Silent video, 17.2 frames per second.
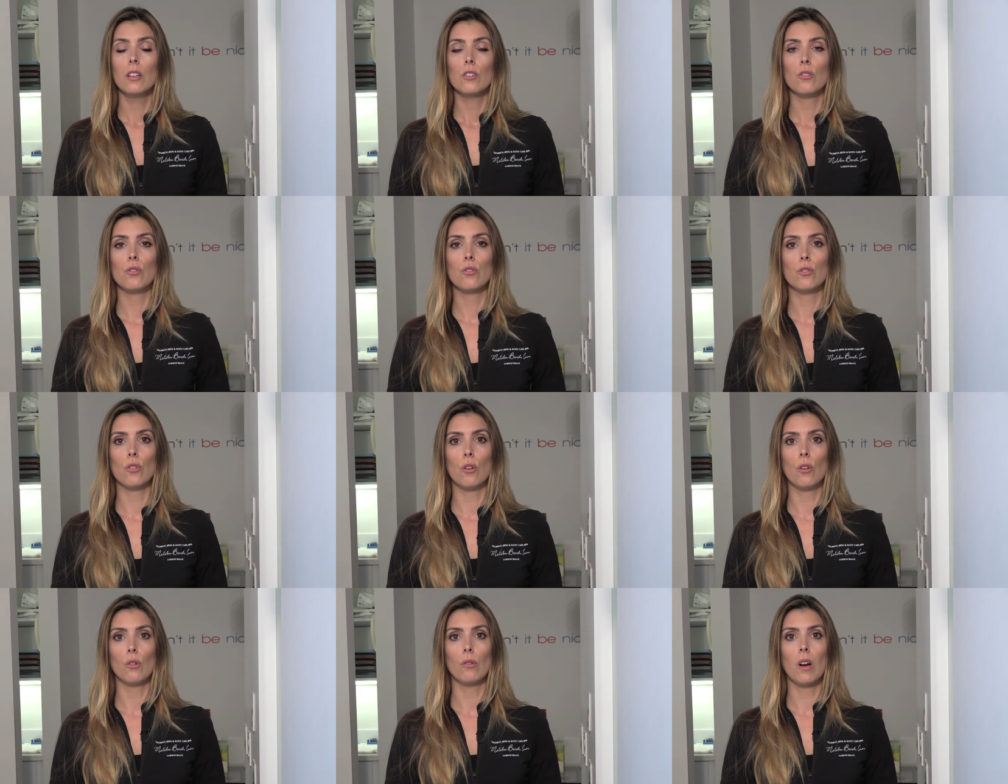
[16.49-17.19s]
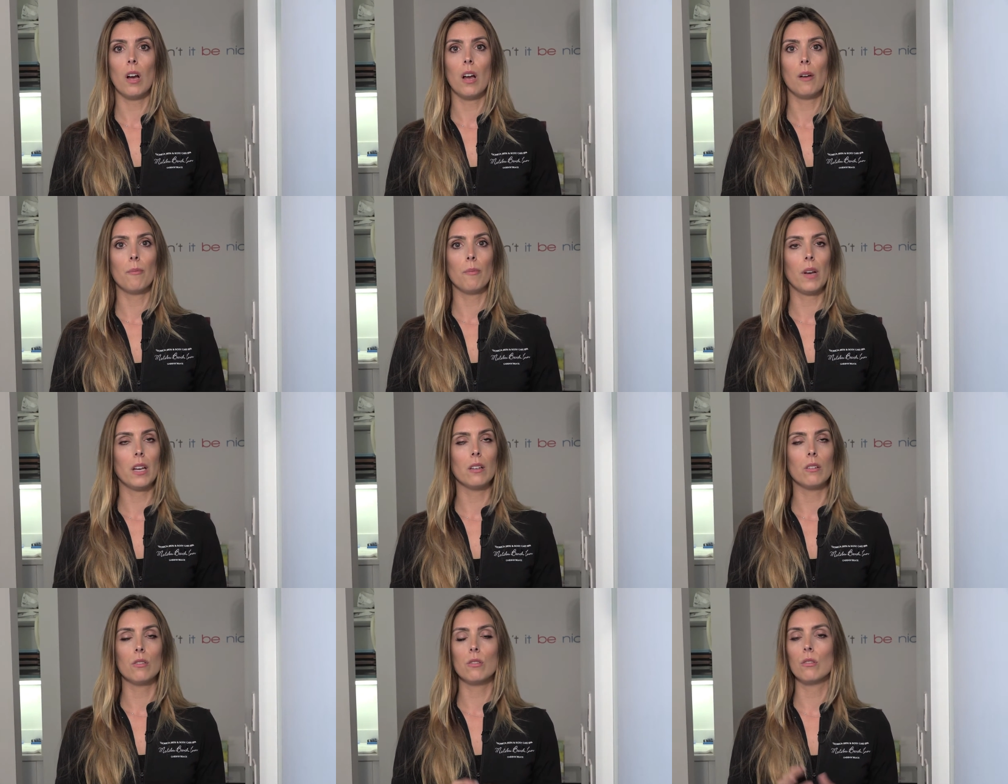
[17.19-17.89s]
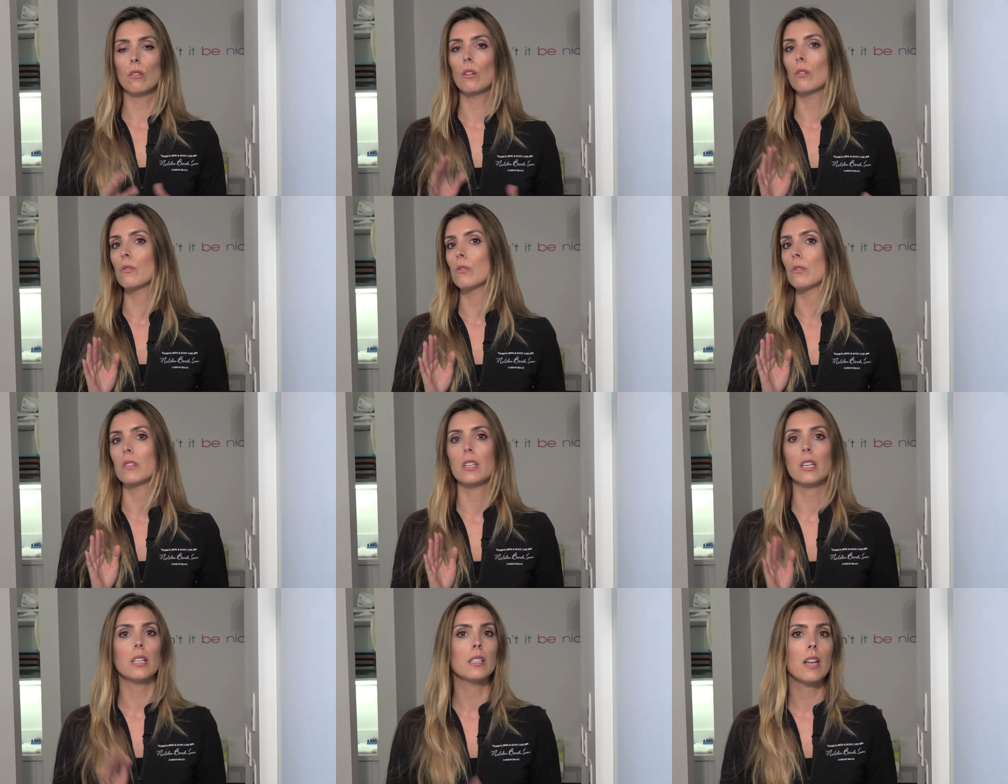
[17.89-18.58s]
So I used to go to
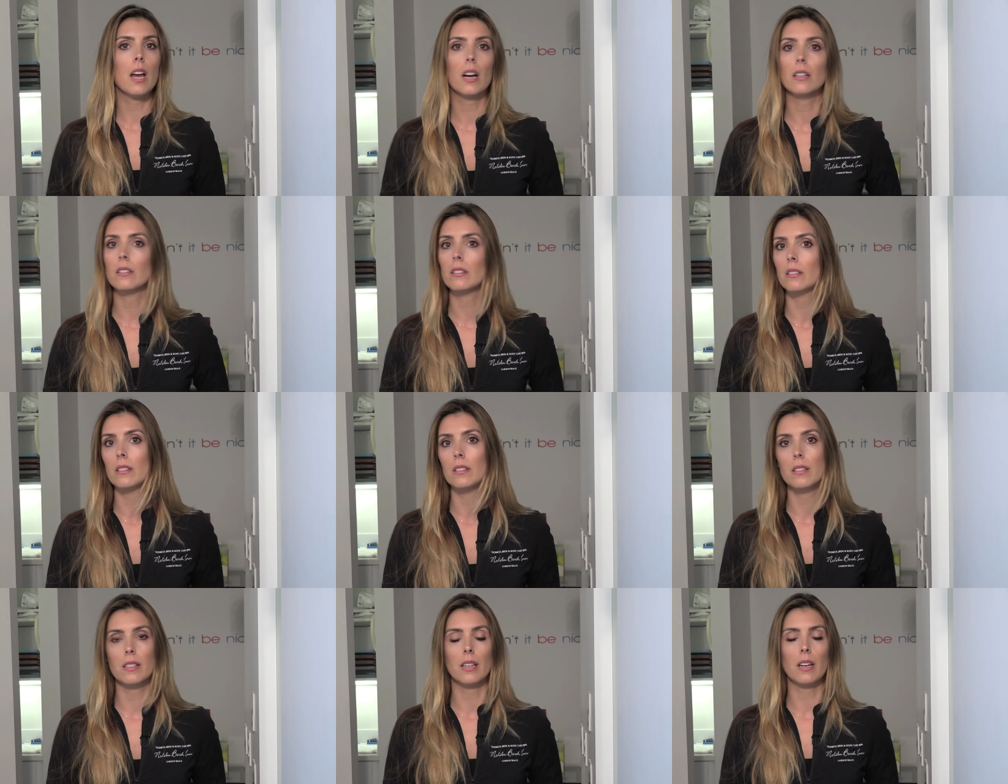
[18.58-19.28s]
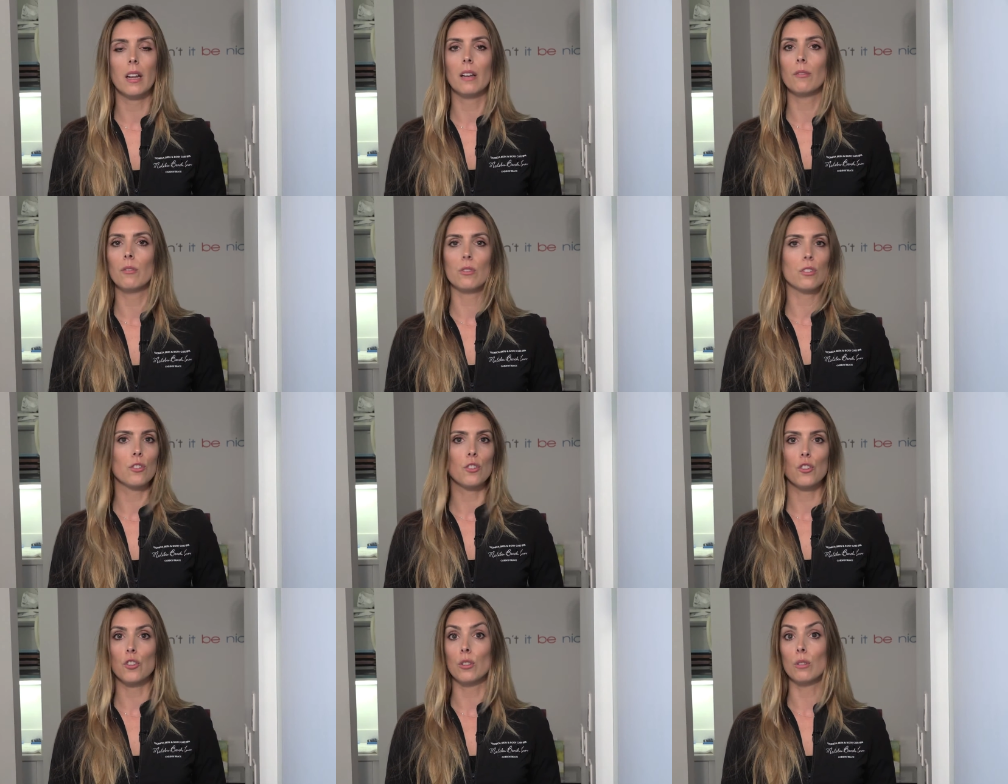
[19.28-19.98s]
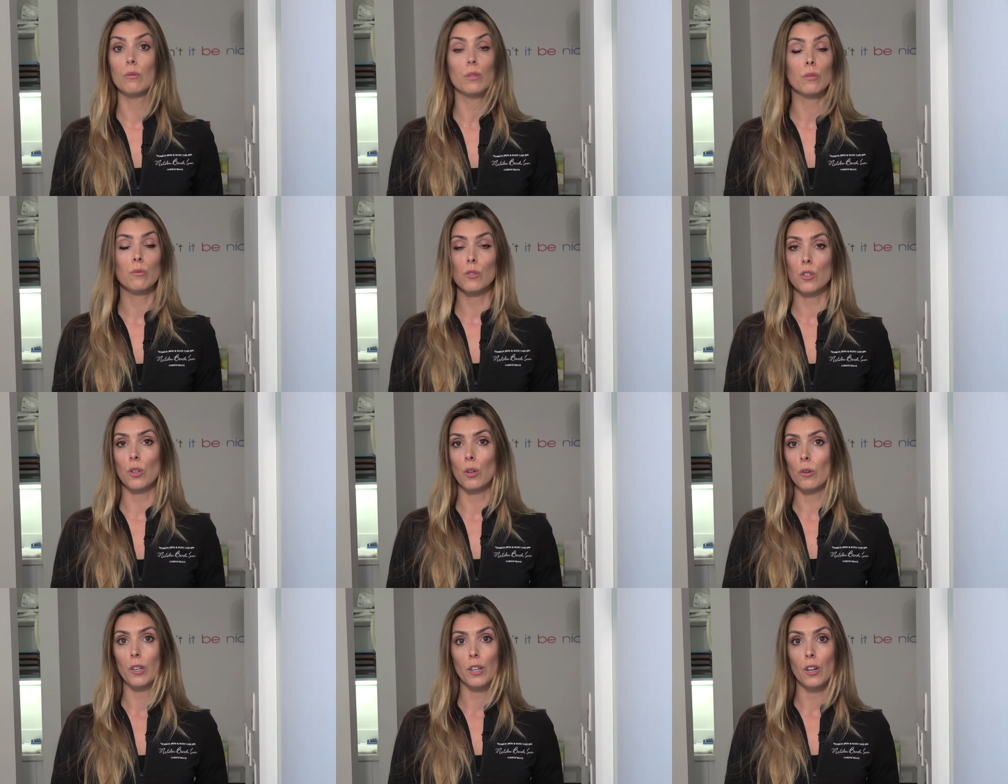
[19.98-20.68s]
see a doctor, and I wasn't sure what was
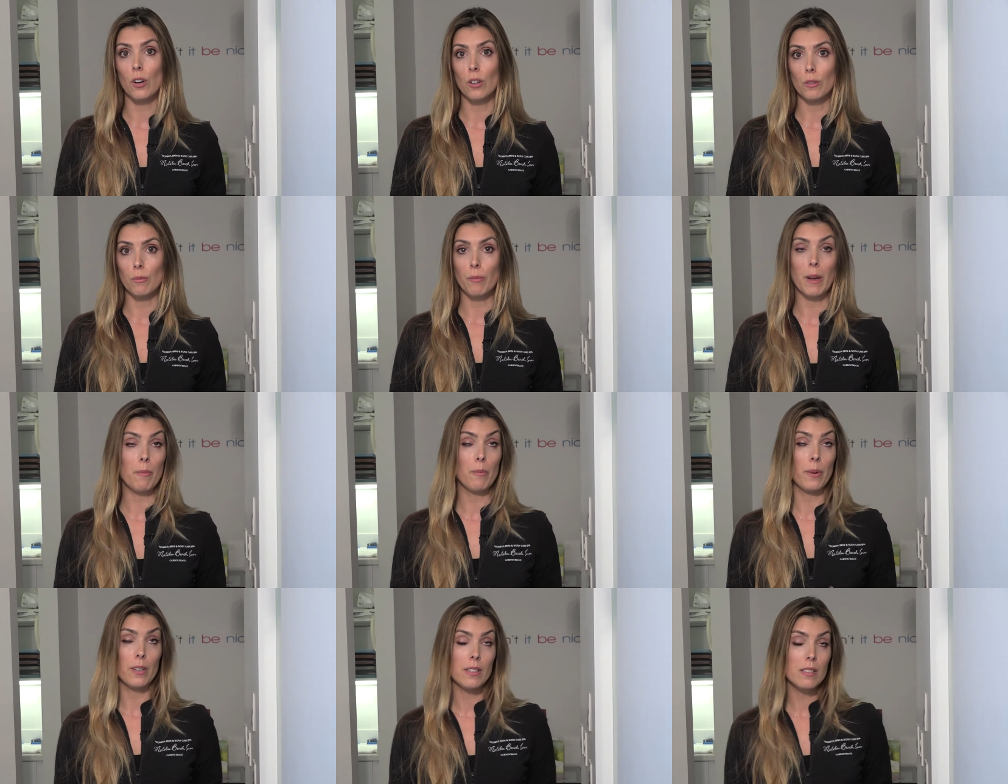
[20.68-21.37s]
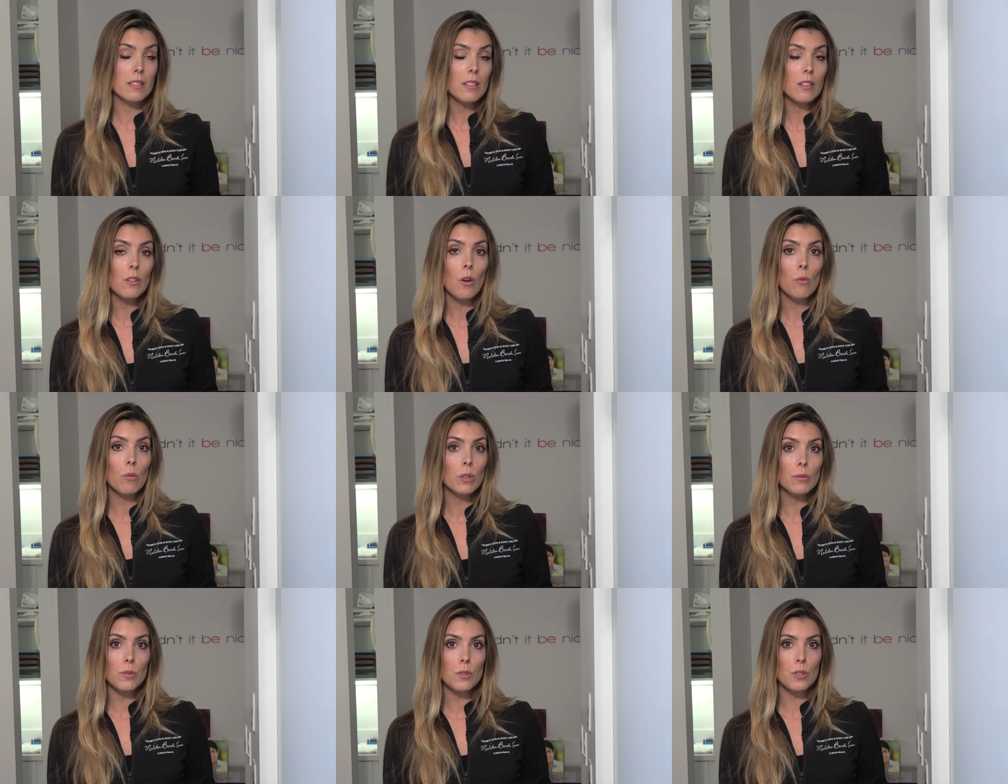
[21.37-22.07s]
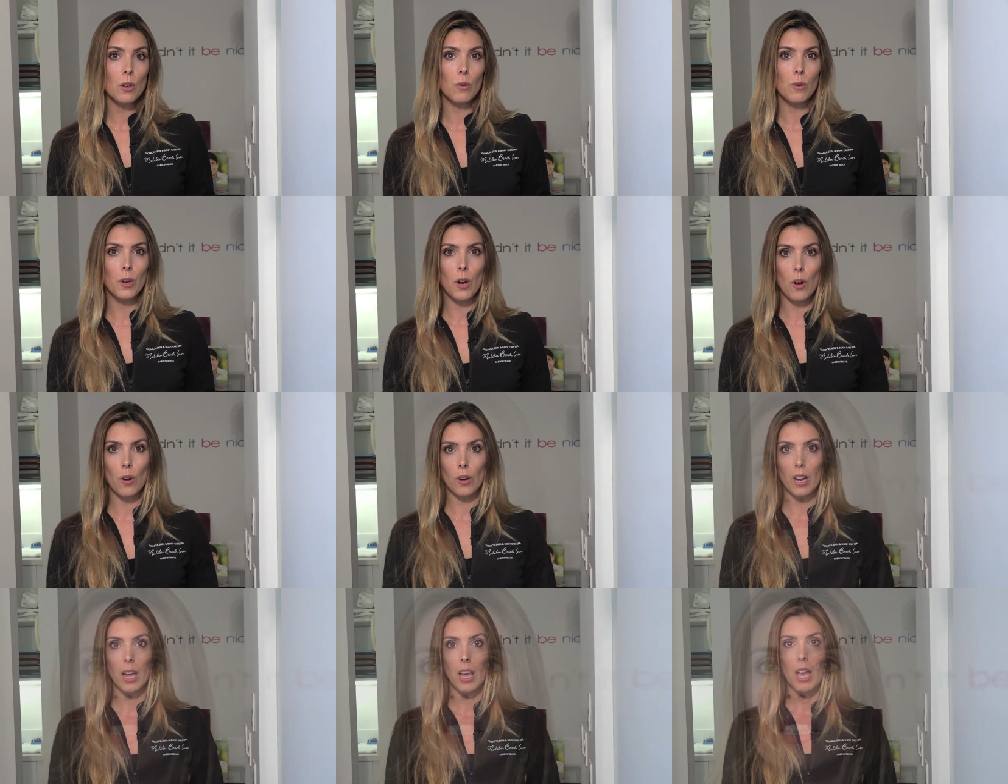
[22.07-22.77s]
going on. My parents didn't know what was going
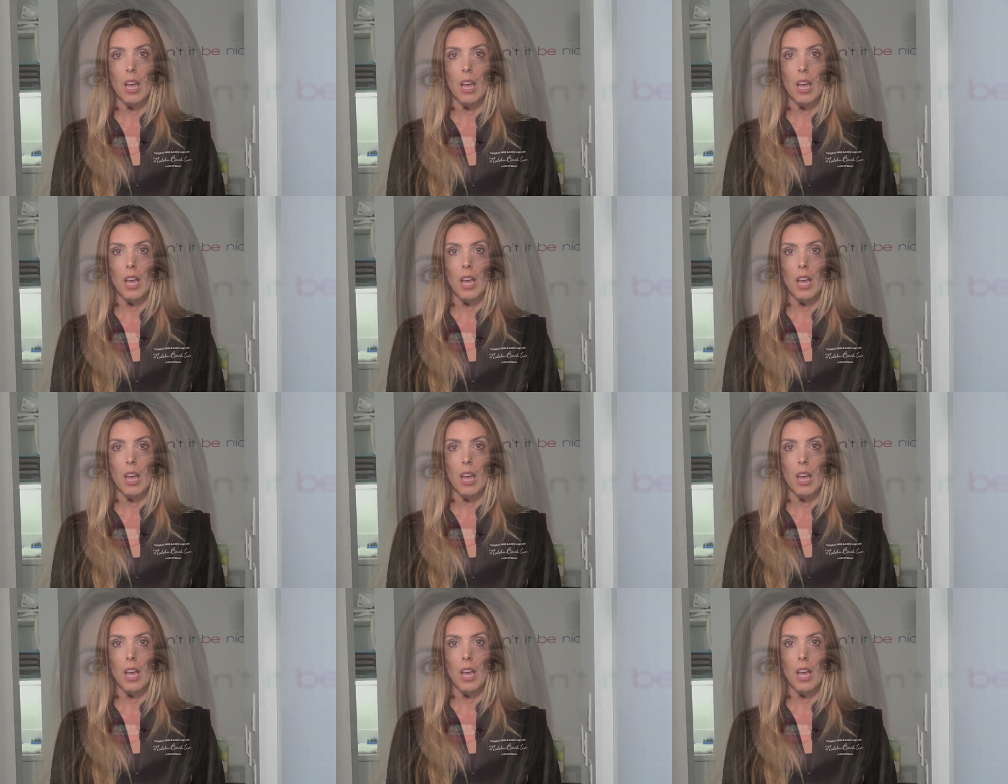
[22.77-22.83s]
on.